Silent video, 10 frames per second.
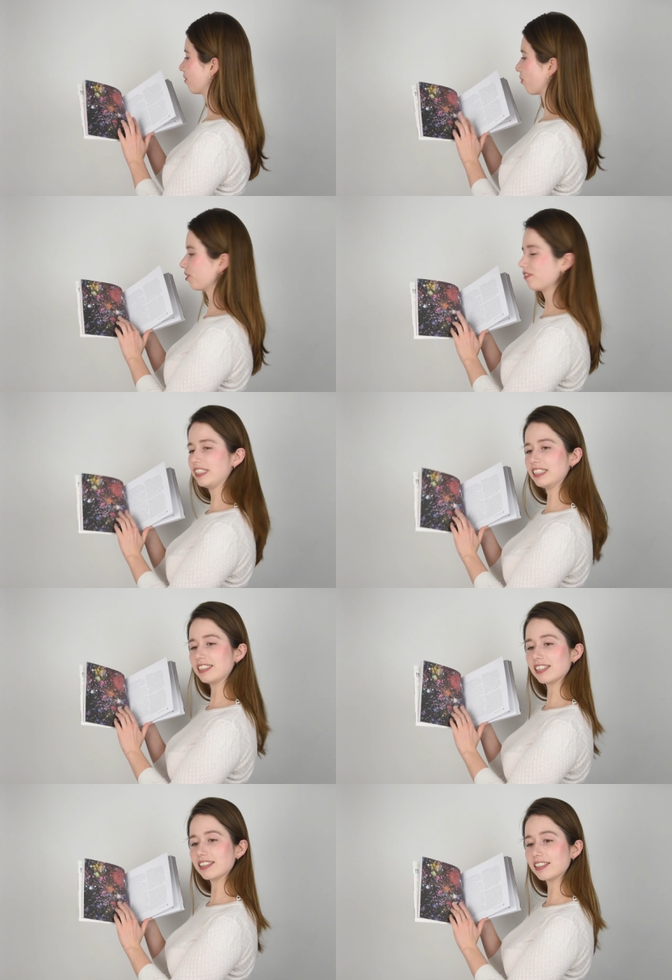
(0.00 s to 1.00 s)
all of
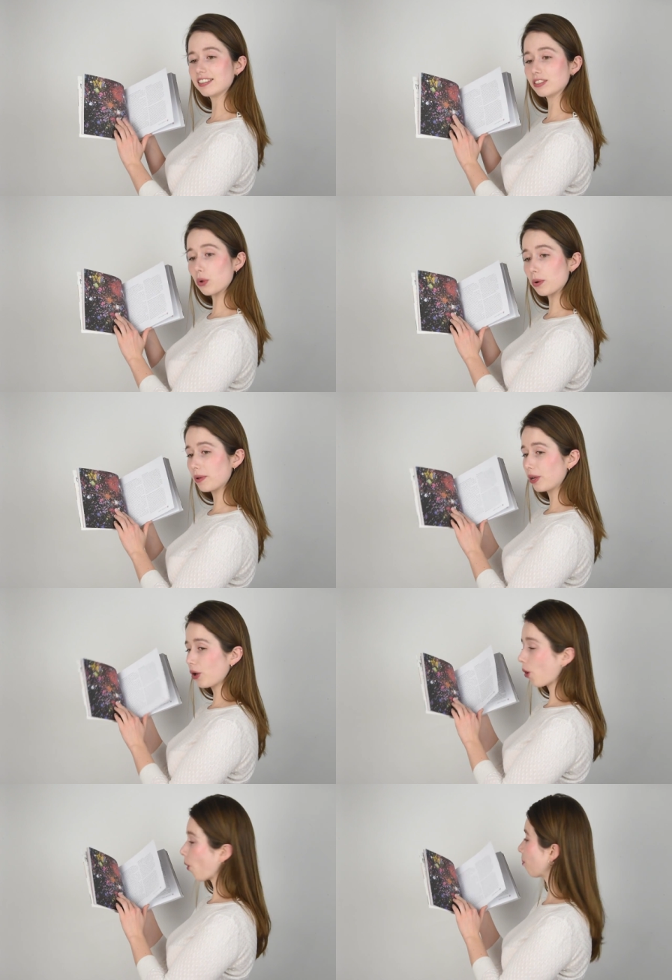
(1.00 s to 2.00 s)
these, this all,
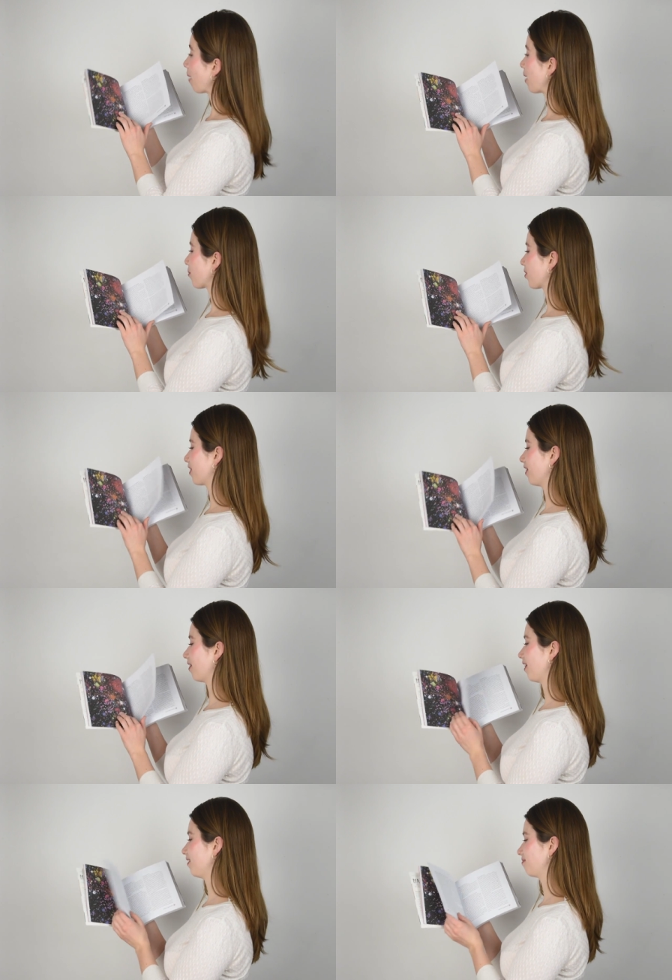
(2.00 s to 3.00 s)
all my work, and
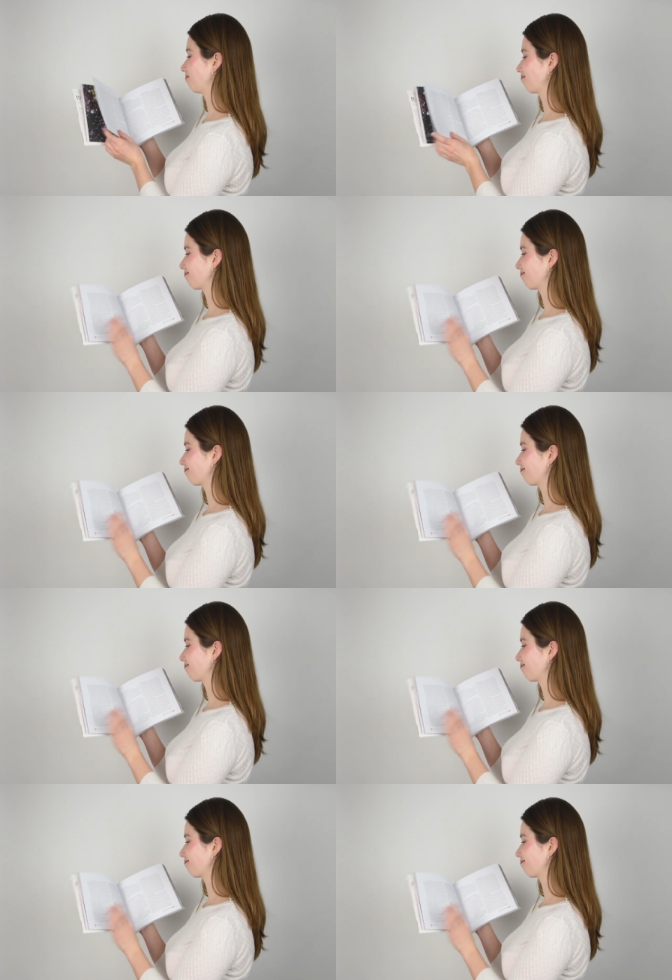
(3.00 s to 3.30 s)
I,